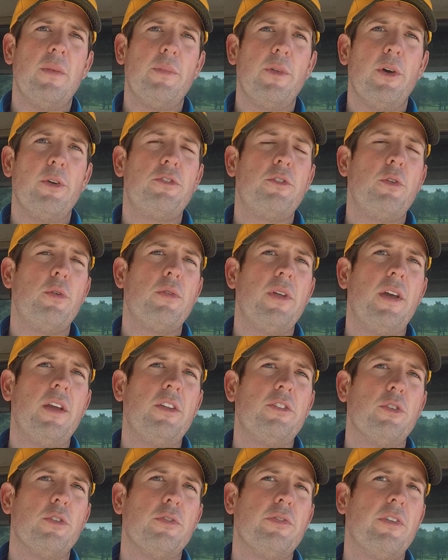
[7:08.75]
those two
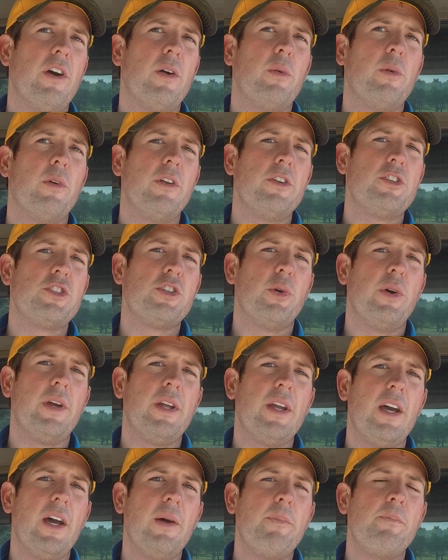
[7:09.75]
things so far are really
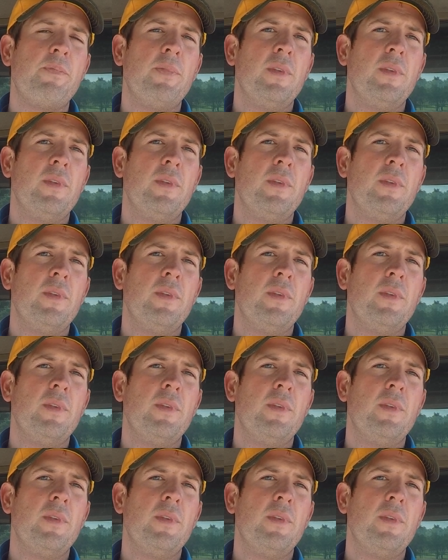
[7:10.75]
showing up.